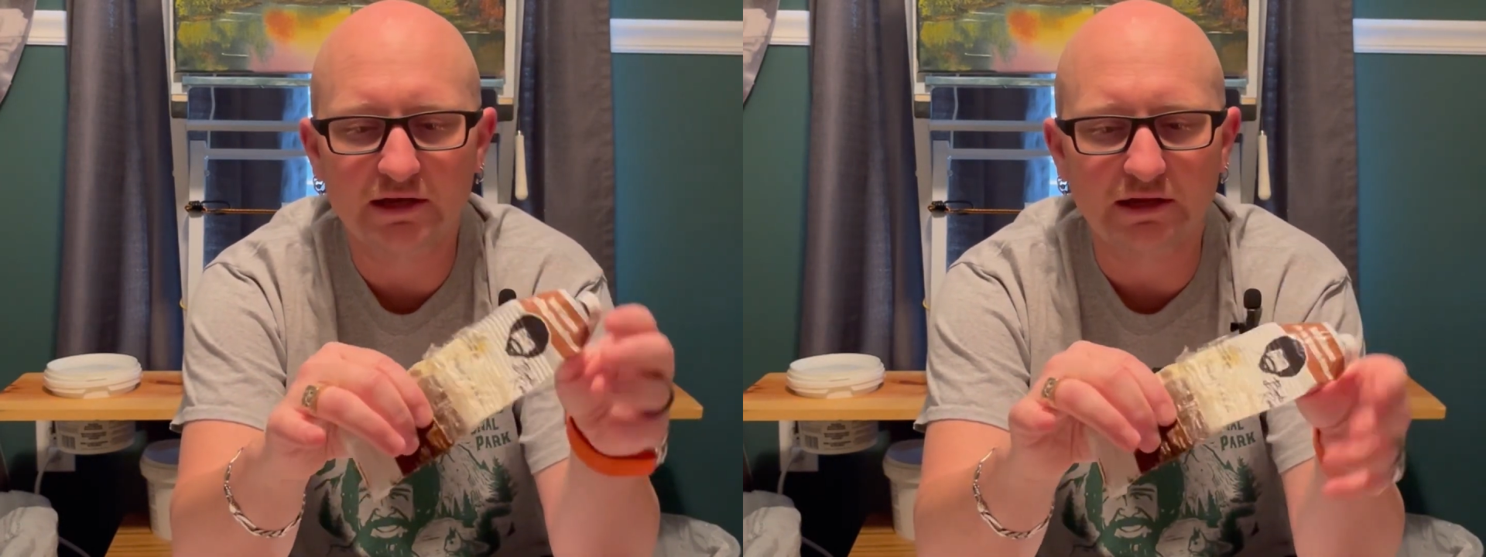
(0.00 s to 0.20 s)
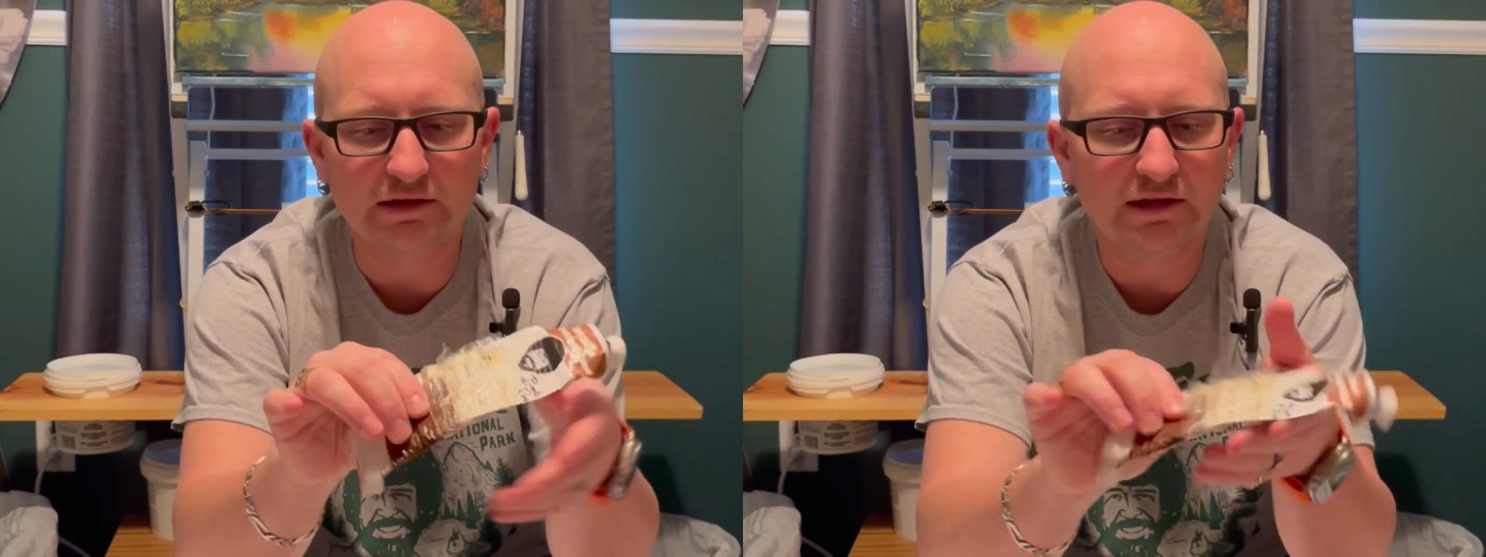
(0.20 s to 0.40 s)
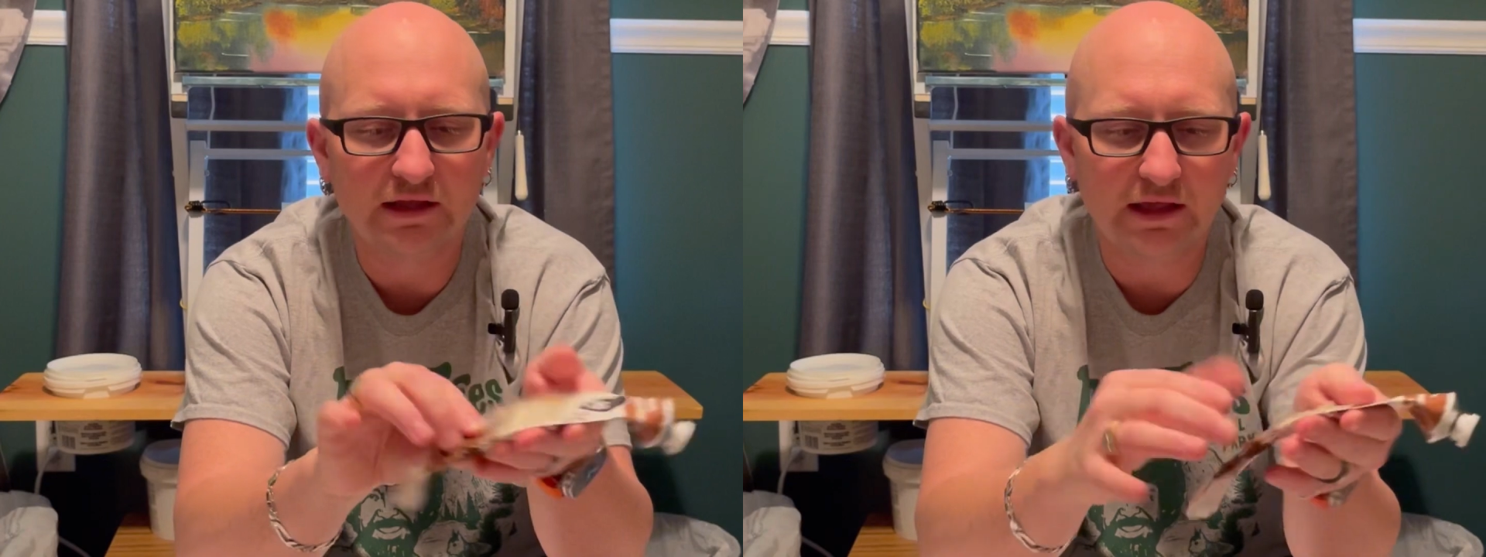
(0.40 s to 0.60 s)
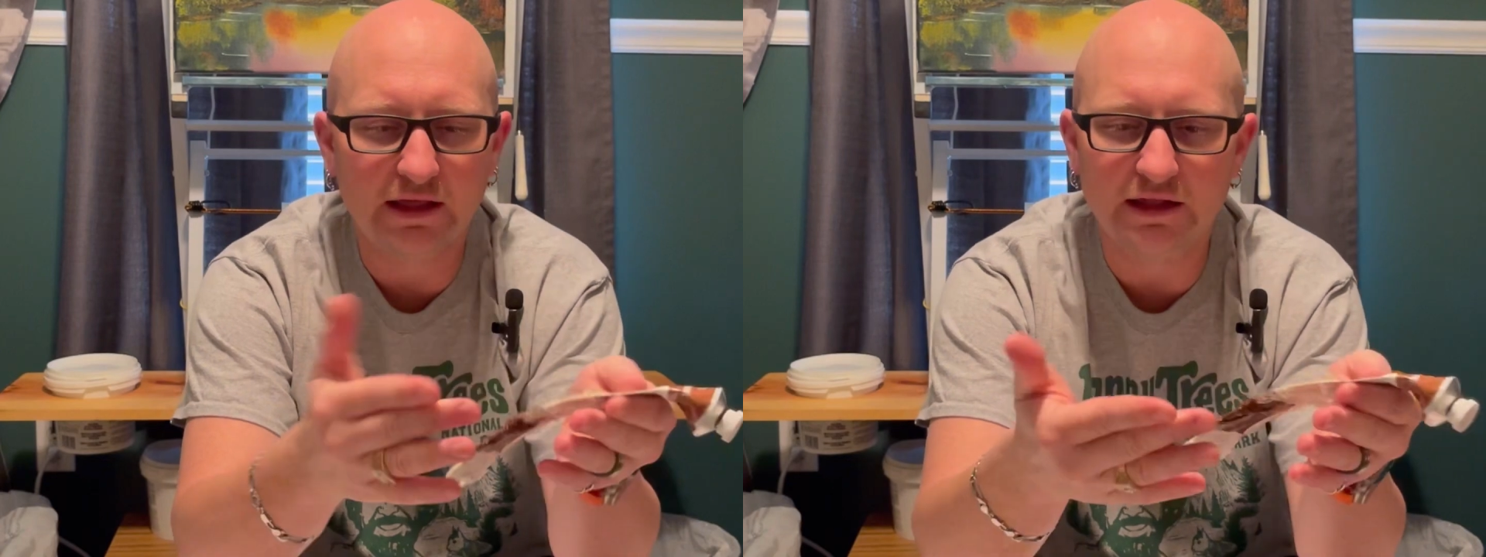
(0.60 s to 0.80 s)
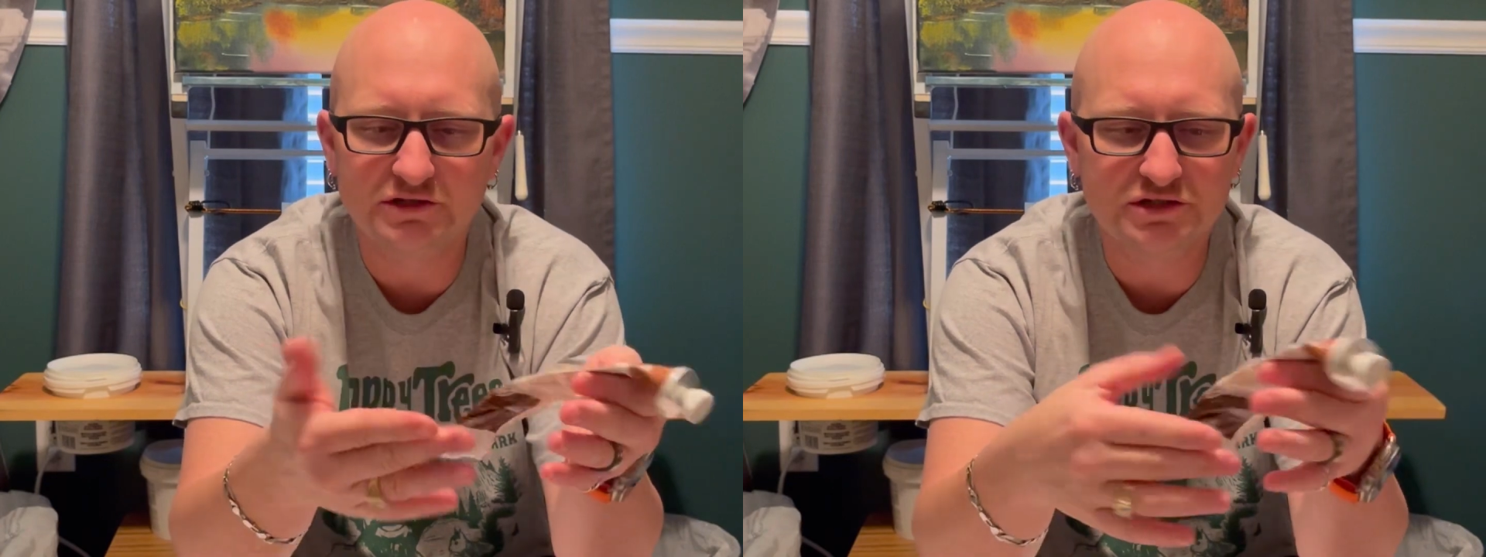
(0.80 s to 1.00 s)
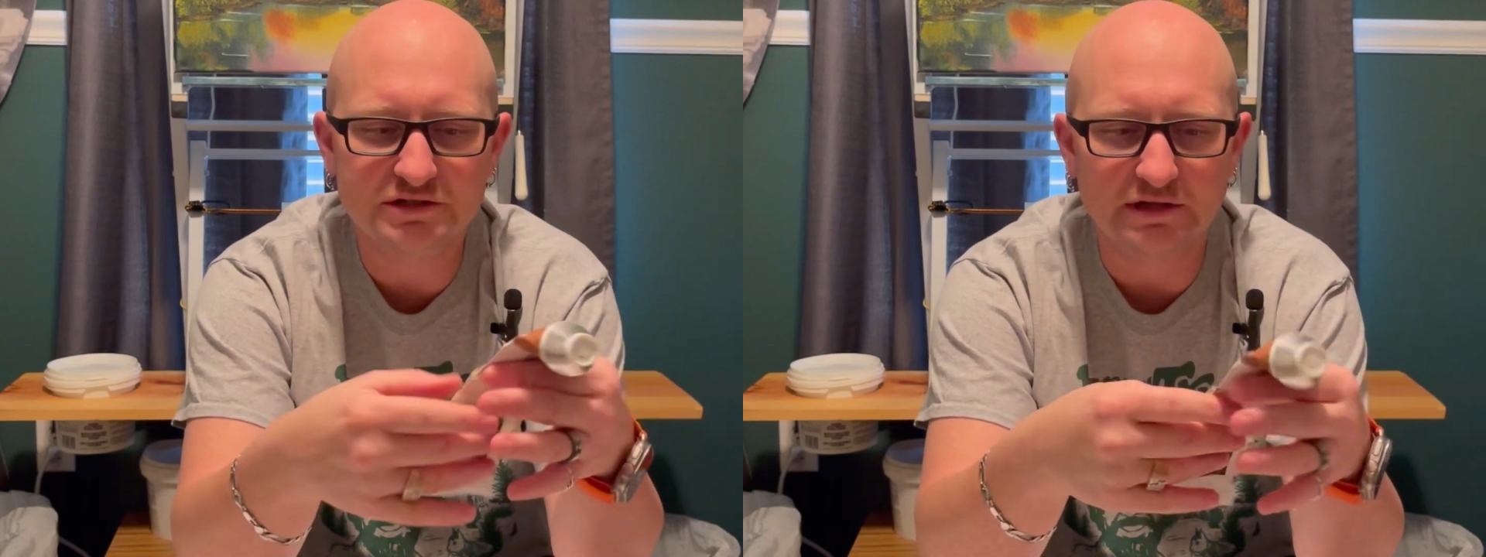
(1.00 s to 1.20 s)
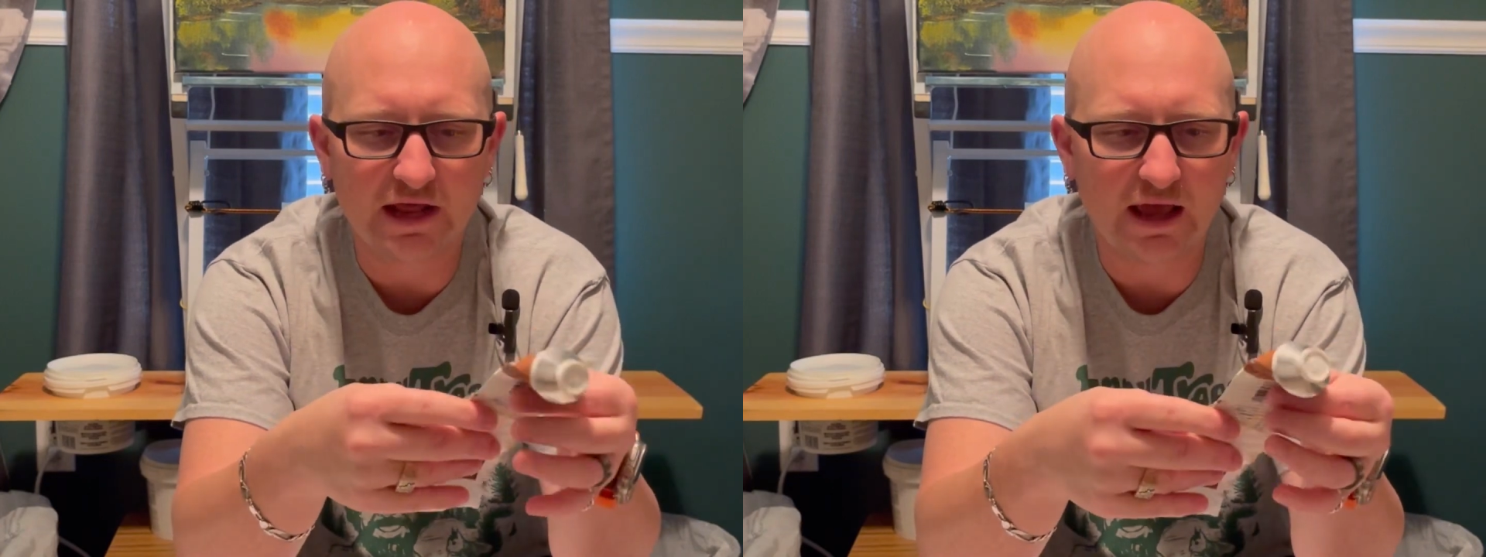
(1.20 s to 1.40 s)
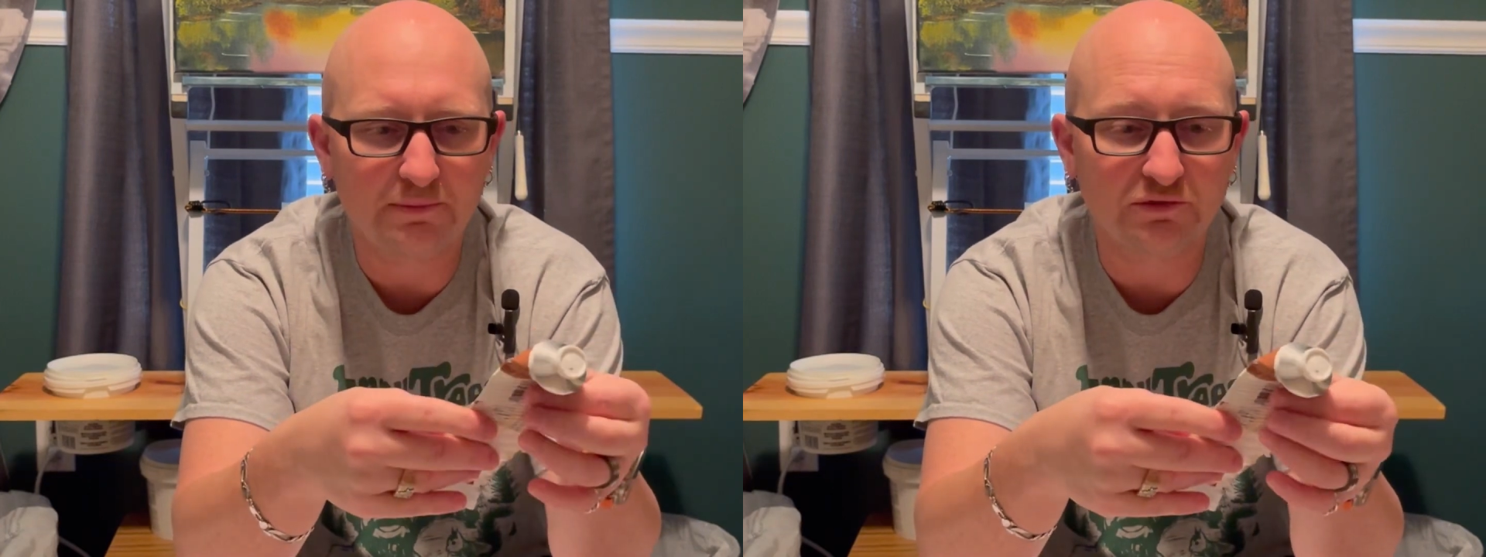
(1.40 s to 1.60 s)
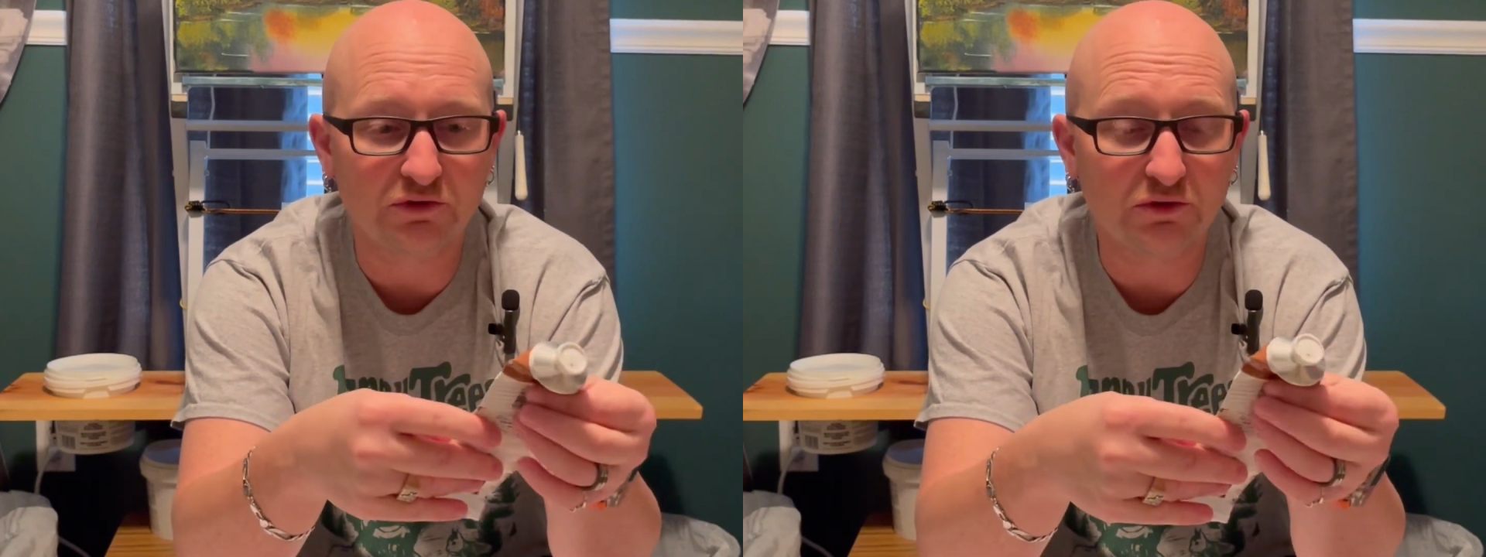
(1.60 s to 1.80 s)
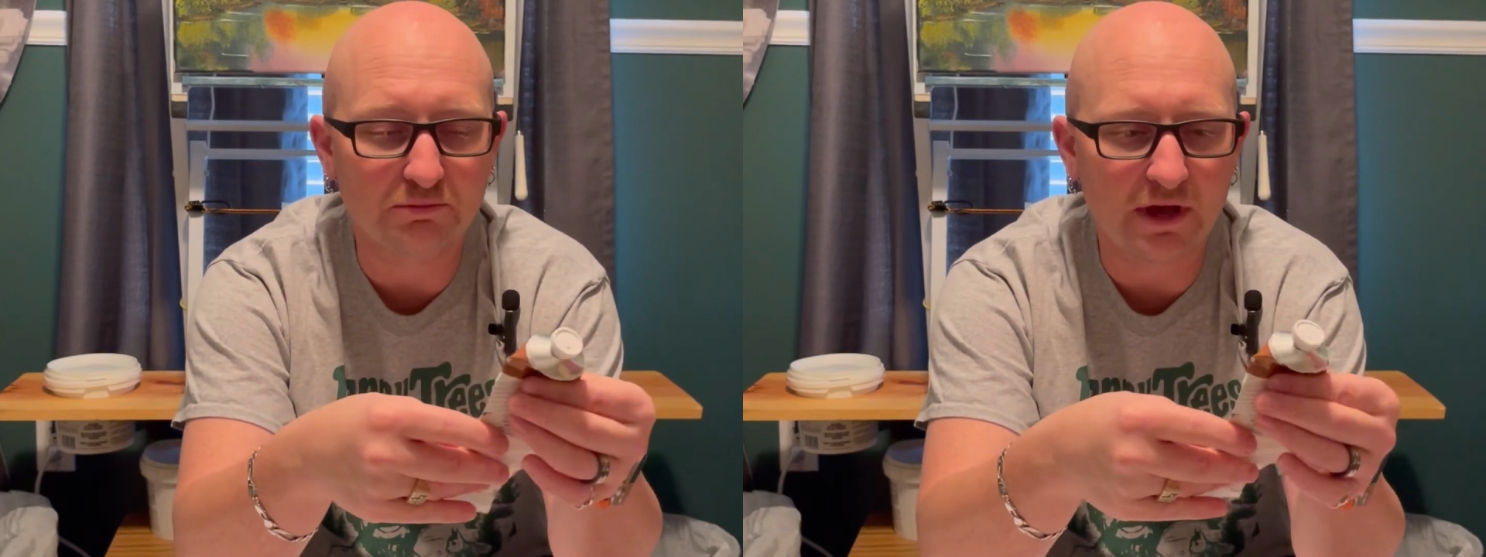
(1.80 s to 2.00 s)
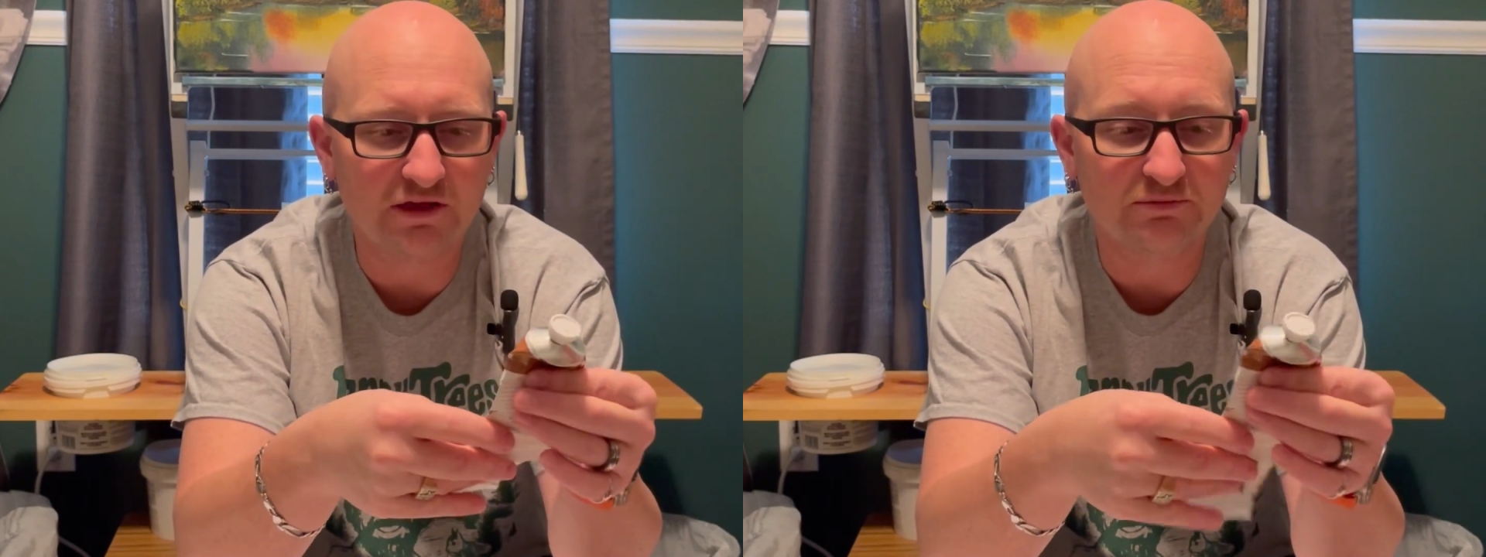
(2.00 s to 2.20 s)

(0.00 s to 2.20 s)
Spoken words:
and it's just an absolute mess